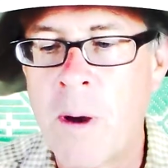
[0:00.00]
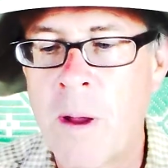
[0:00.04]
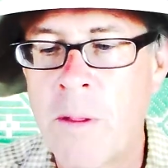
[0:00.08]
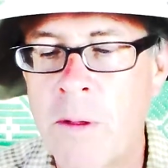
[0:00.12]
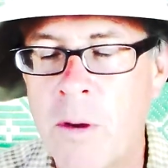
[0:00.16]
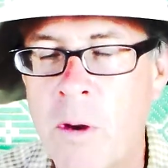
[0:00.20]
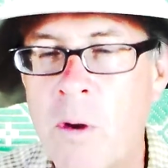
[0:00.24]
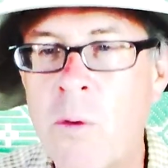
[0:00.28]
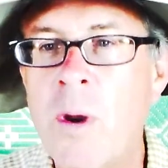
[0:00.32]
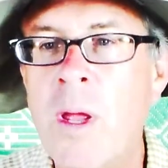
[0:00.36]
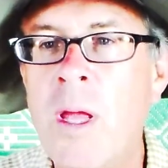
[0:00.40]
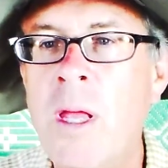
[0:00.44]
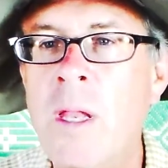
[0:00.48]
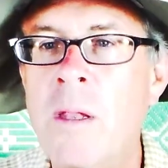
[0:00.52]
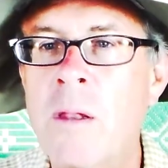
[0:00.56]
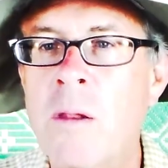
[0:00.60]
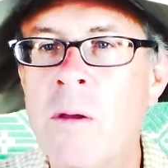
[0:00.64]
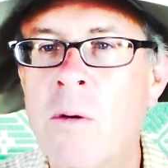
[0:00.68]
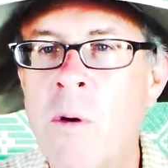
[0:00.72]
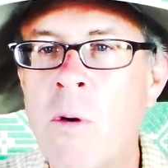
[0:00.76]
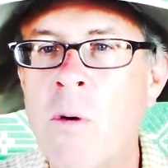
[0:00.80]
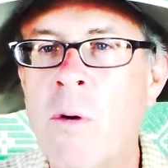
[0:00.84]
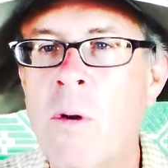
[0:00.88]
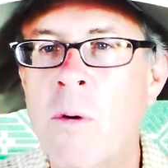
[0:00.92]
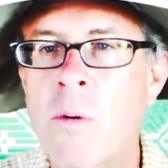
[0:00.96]
by the great
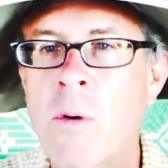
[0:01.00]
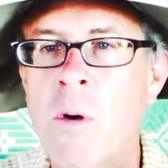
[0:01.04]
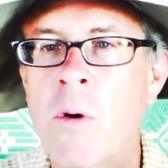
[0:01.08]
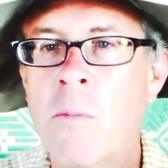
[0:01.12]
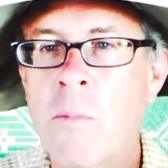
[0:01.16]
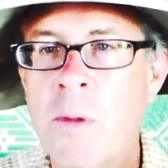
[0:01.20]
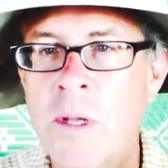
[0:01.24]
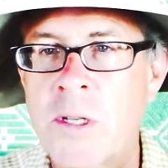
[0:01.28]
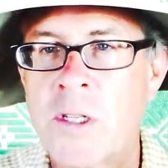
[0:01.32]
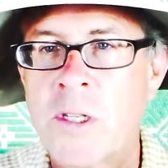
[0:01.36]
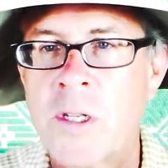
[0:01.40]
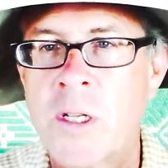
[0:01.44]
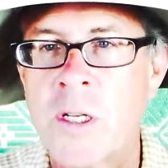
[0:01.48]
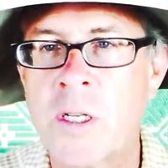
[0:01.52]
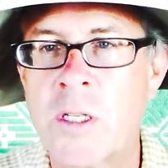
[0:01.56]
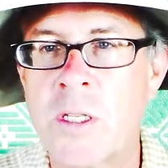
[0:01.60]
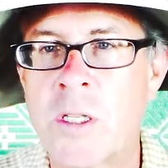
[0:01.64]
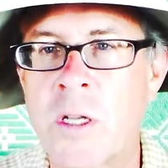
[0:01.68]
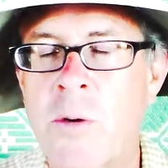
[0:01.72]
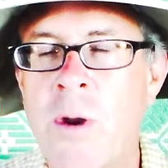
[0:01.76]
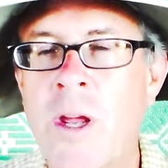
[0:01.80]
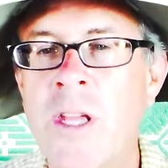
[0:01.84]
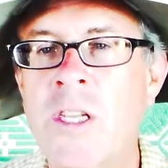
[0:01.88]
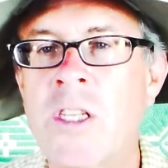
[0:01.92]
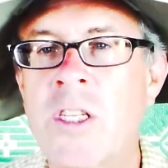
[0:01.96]
quote-unquote
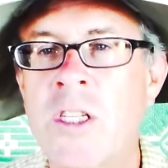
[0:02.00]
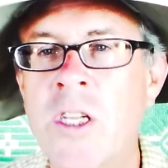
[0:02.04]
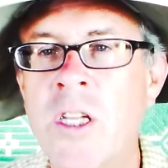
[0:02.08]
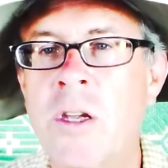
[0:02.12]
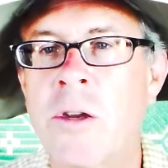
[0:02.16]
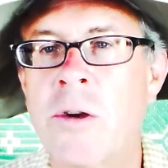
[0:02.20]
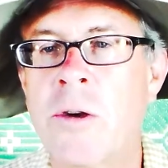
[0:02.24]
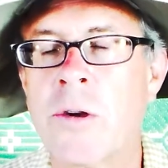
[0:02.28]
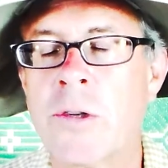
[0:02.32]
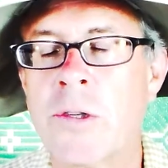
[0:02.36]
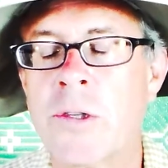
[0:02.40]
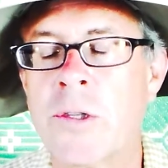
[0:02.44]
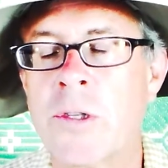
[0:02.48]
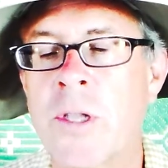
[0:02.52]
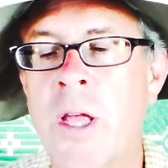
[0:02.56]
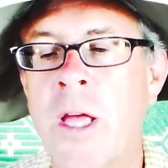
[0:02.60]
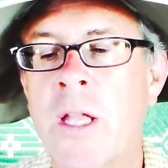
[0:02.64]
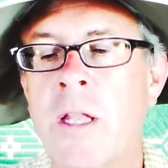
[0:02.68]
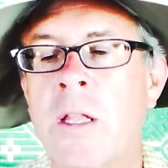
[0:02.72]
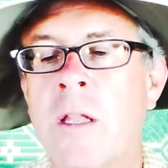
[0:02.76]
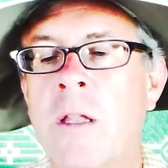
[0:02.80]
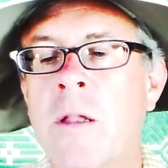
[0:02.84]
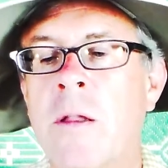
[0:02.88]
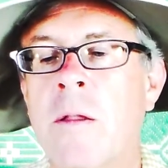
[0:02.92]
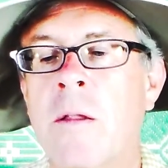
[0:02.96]
mystics, the great seers,
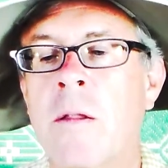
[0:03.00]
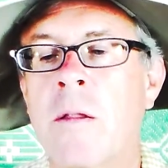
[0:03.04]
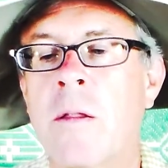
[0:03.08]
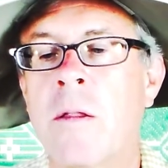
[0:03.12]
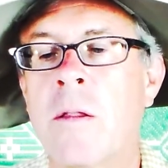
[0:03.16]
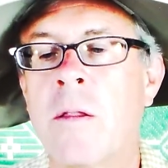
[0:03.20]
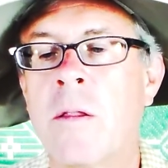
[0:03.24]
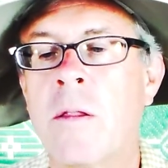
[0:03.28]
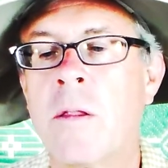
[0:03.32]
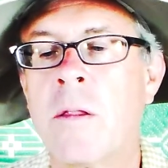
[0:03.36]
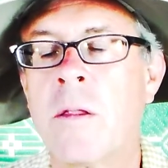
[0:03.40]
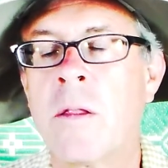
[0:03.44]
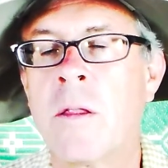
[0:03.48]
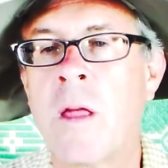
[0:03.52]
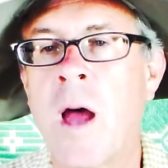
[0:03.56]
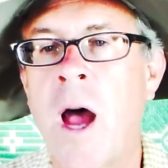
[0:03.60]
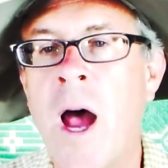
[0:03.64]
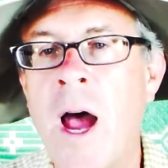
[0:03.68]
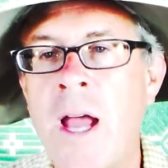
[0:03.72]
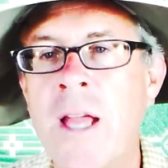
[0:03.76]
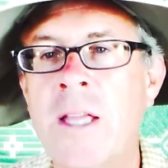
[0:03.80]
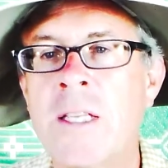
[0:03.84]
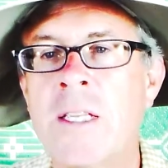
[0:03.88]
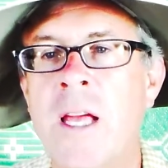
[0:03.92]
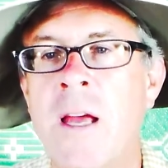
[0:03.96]
that
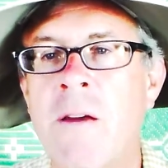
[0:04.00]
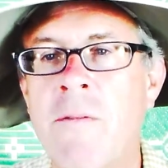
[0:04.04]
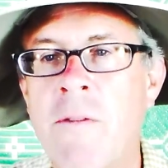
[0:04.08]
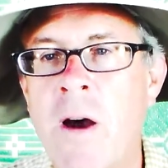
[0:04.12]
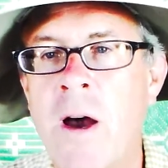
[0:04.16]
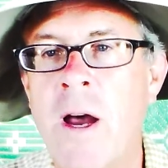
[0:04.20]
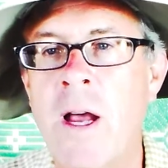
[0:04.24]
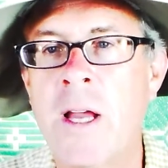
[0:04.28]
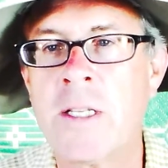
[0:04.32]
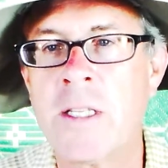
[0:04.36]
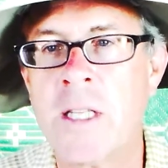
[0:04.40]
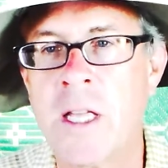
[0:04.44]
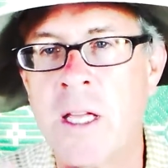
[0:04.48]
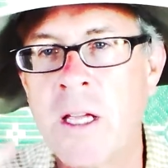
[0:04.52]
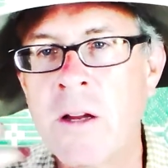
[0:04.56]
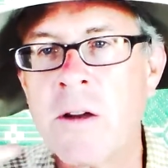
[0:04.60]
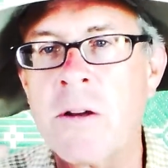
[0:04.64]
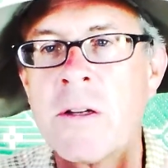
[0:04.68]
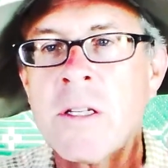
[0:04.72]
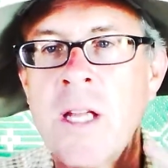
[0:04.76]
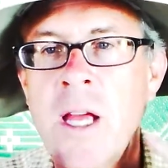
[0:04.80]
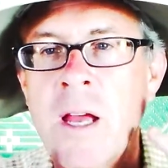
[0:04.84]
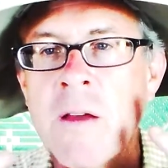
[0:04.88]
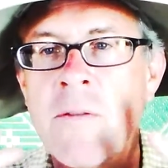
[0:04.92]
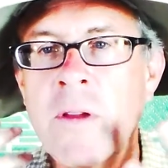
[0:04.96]
the eyes have eyes, the
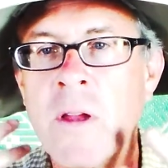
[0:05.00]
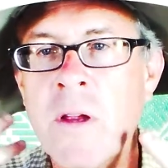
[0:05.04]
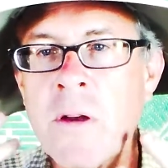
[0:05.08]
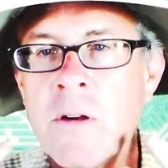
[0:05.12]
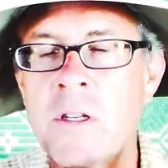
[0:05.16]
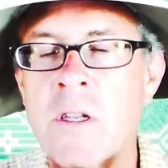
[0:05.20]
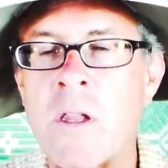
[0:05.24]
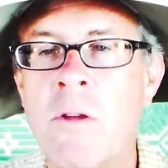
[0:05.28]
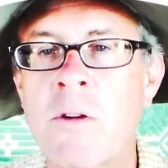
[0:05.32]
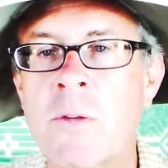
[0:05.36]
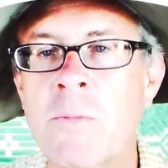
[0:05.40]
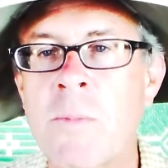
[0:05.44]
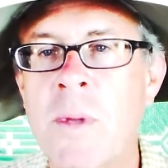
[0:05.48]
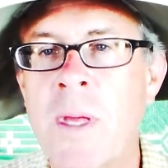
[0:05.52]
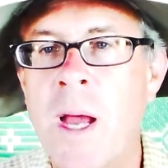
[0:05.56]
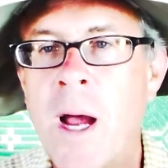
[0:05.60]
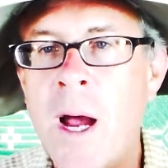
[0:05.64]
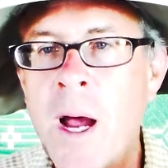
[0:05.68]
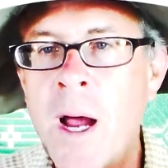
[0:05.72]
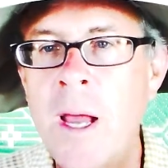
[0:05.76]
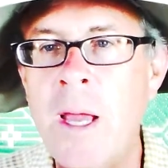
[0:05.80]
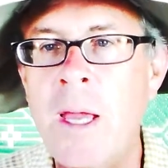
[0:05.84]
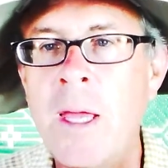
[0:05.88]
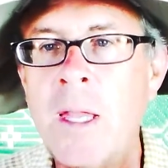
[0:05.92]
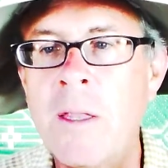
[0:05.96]
ears have ears. And there's
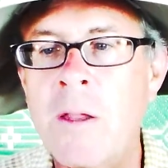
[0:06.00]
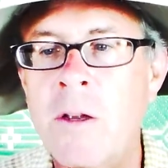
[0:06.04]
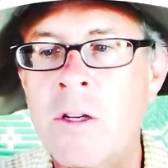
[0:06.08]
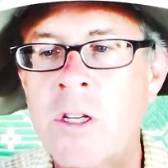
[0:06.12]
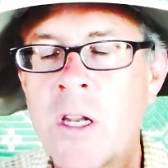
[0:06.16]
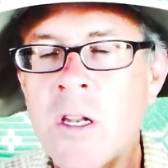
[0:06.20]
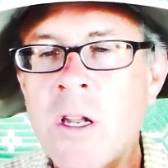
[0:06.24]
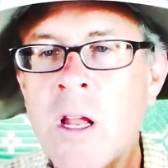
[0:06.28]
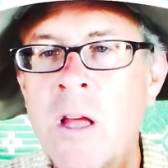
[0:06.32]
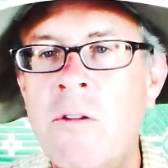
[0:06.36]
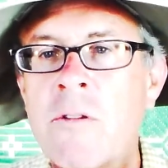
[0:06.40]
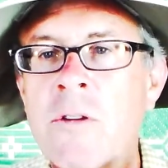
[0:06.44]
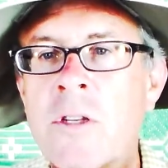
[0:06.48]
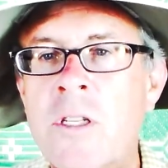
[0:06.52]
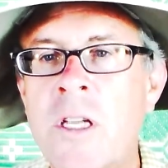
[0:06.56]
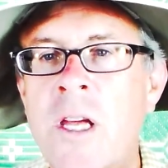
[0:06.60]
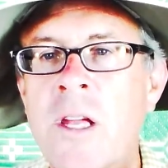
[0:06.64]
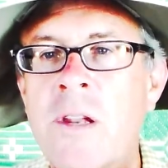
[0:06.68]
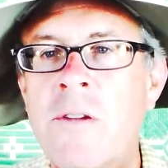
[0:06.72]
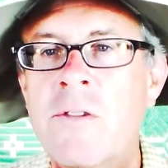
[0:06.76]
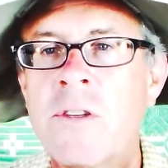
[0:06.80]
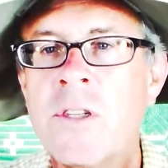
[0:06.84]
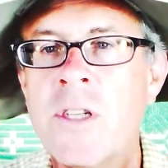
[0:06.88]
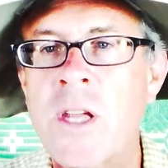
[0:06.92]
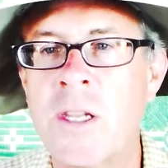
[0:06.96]
behind, there's another
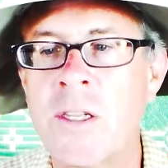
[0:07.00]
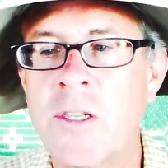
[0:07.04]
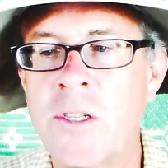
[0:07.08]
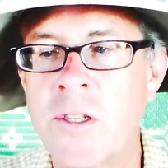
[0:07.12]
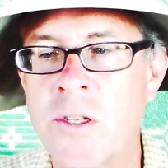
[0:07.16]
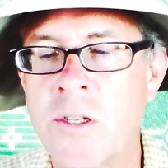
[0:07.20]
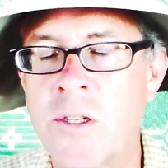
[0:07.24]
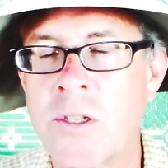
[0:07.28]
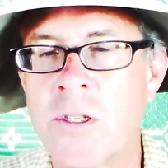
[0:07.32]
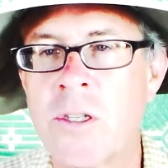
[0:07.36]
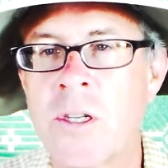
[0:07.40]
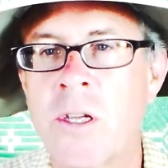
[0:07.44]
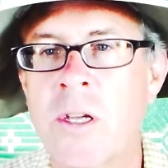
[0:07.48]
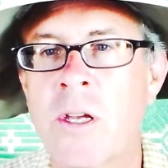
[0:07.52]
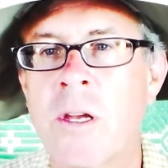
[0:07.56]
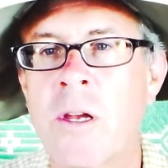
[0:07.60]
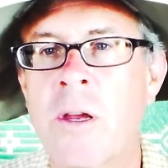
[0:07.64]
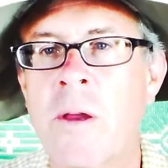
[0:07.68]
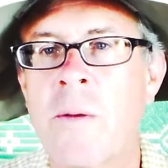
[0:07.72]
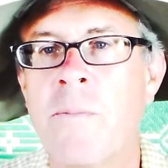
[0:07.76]
set of senses.